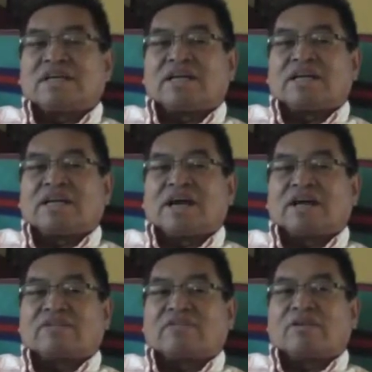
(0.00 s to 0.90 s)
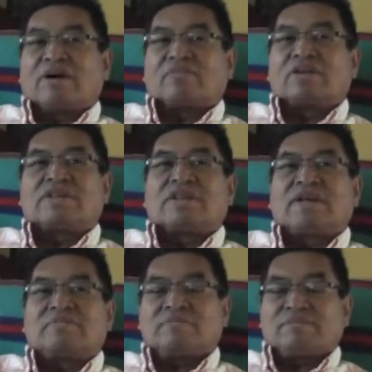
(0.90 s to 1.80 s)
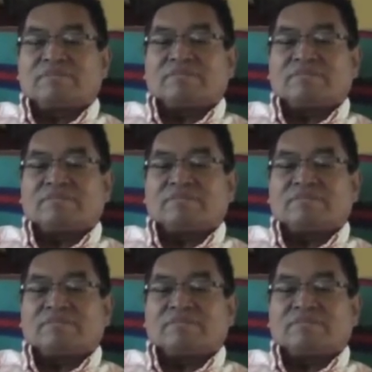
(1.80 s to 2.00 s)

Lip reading: And I grew up with them